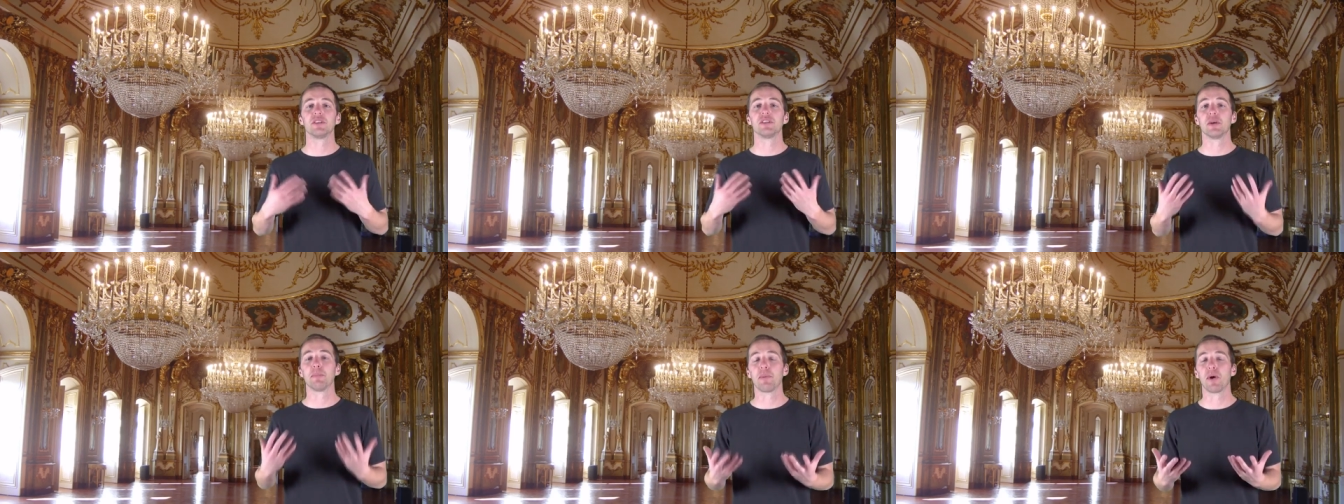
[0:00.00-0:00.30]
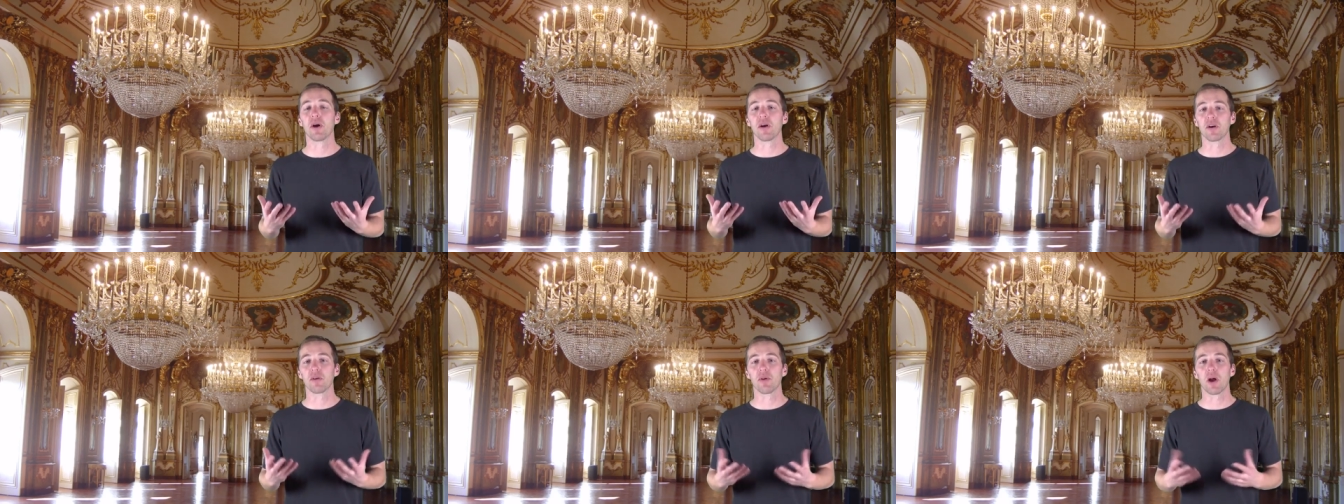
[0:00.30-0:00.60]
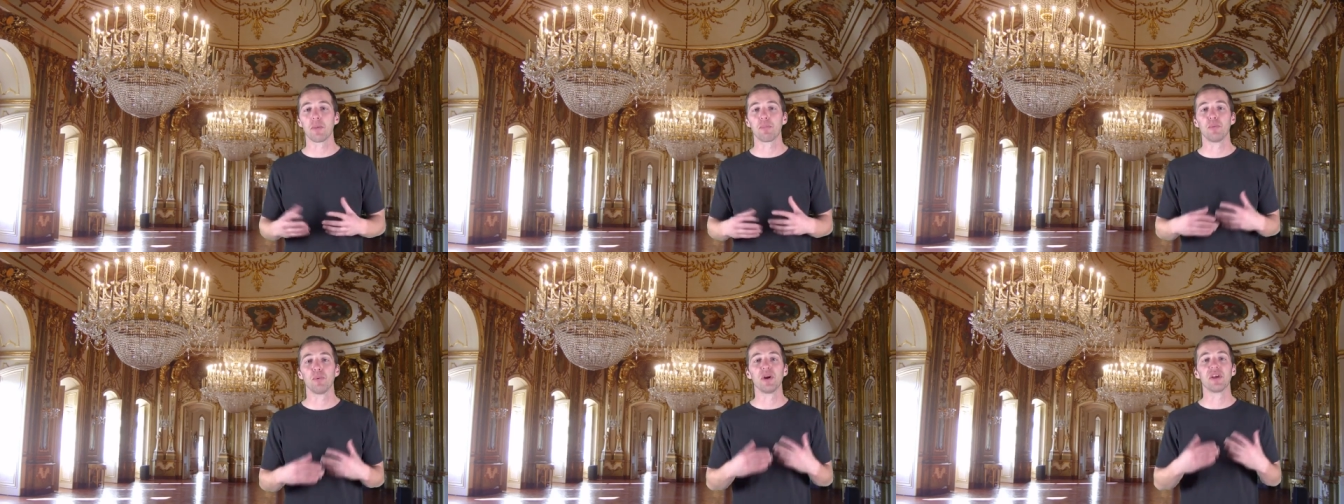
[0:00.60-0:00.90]
to
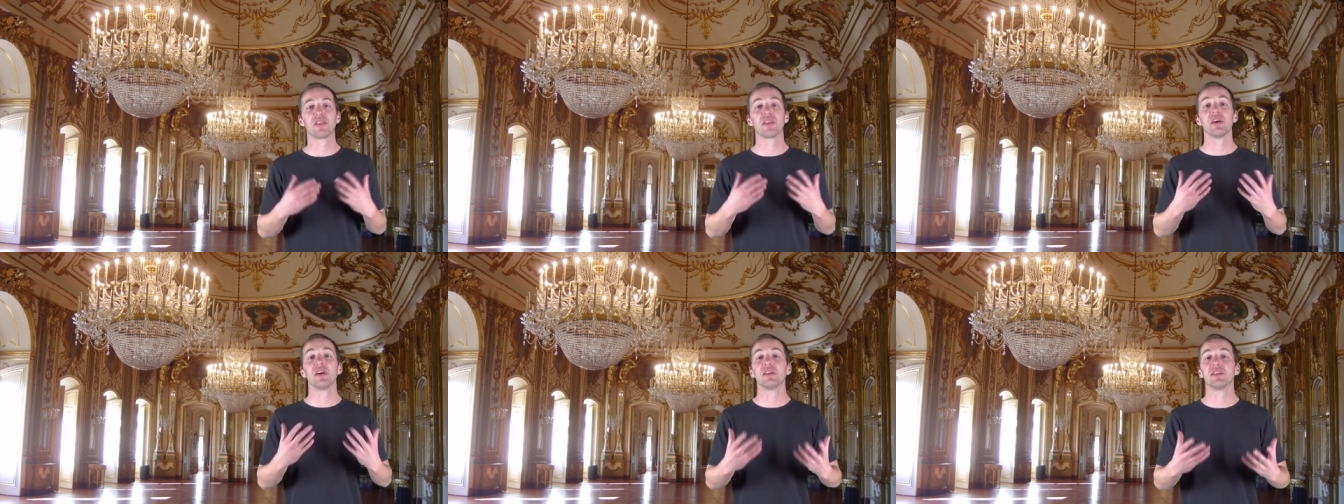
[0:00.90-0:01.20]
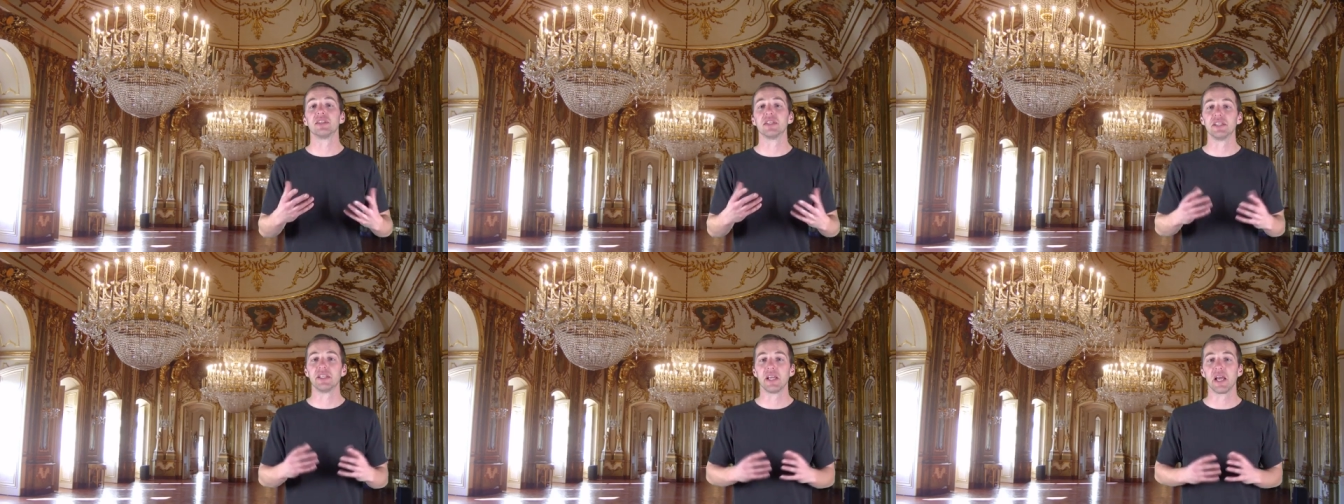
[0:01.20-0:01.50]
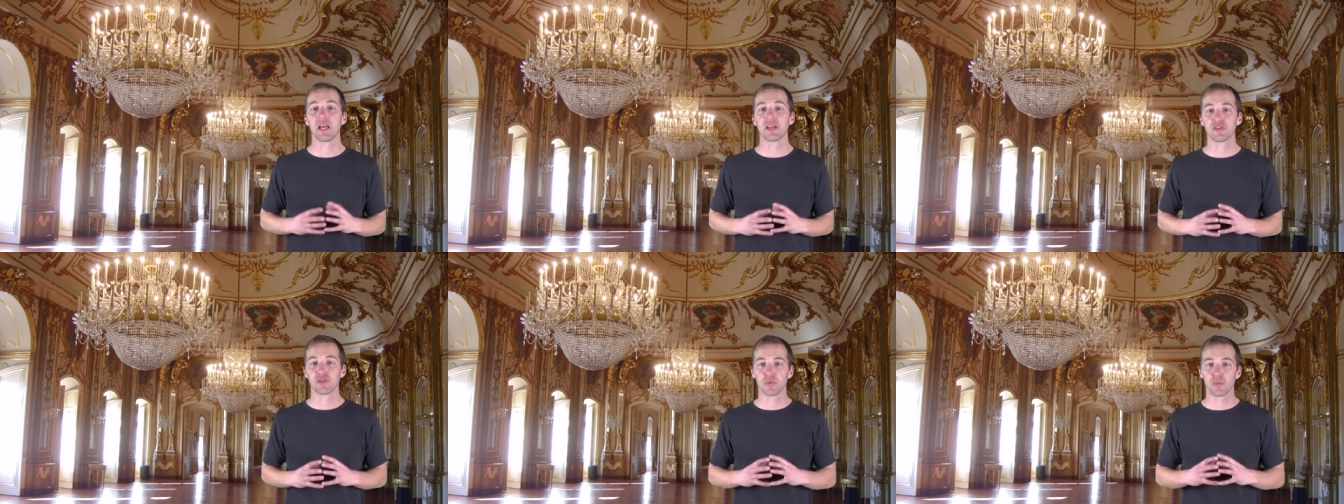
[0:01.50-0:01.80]
partner up with, to
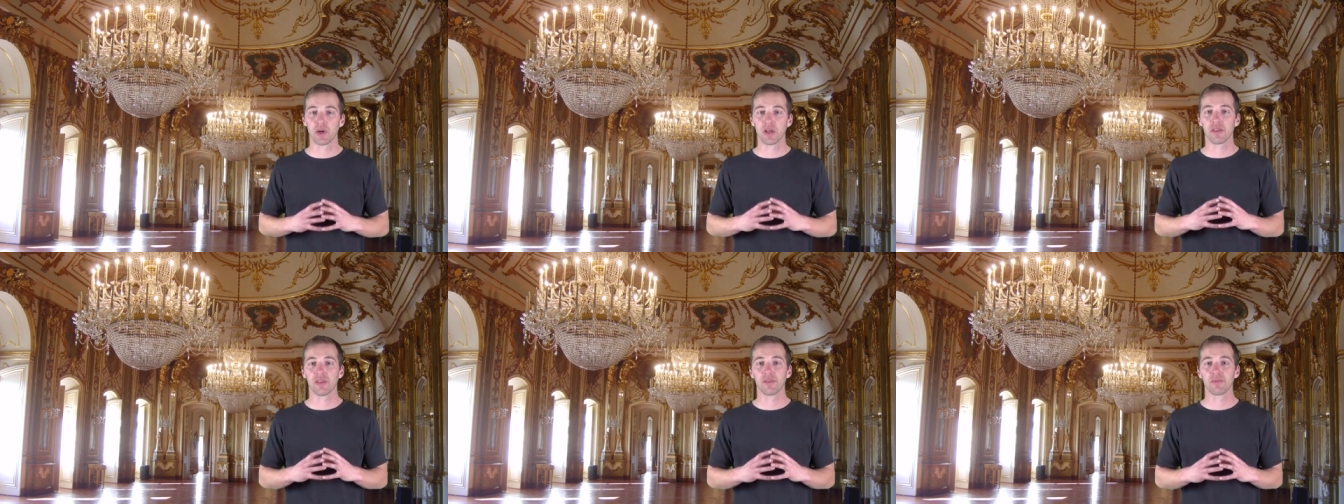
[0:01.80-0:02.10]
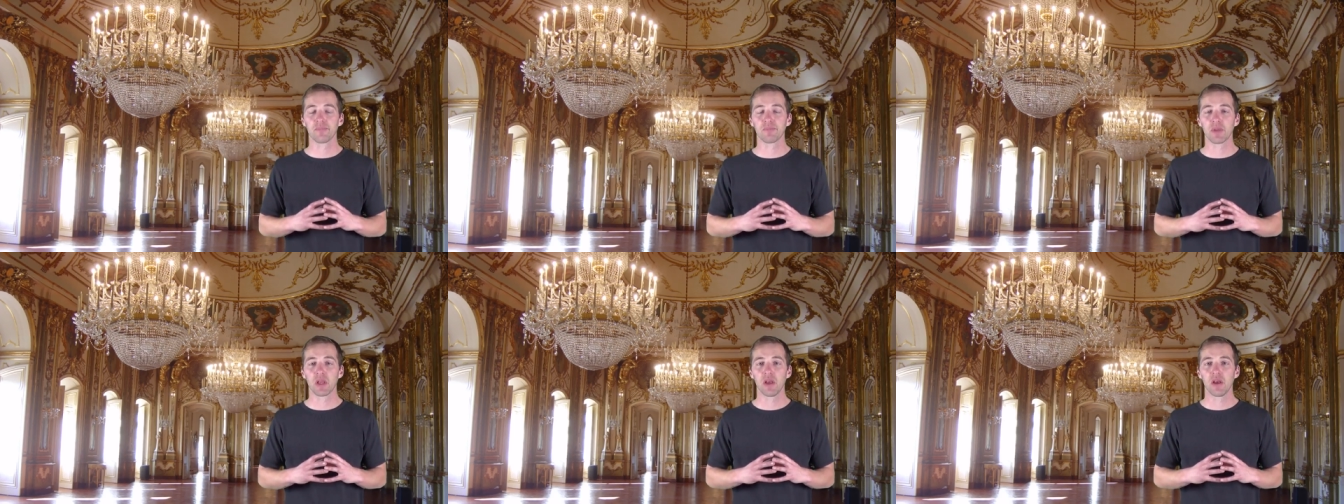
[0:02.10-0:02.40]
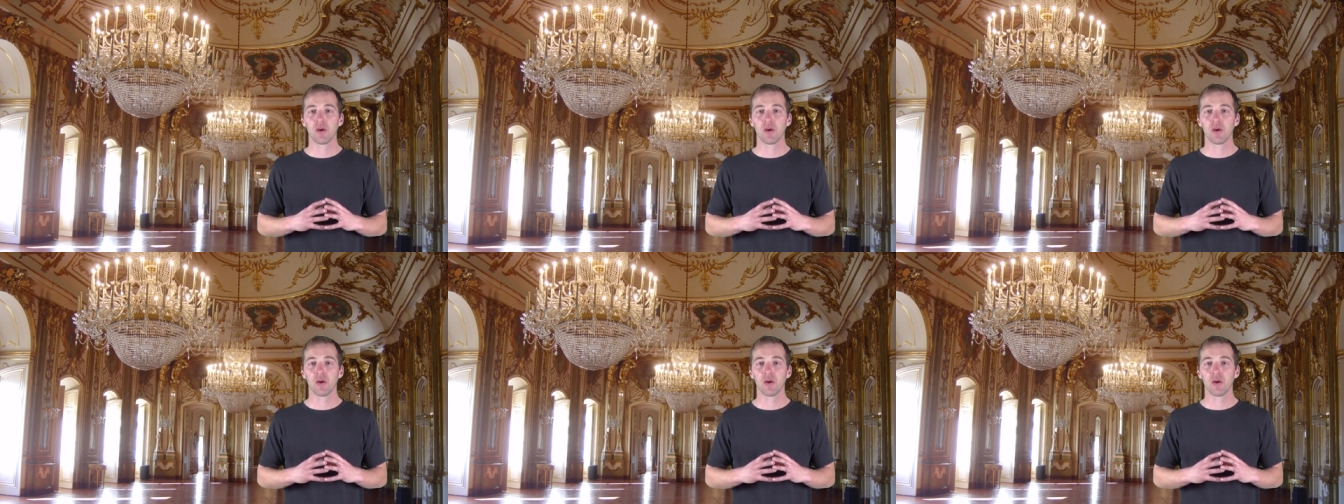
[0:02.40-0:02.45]
dance with.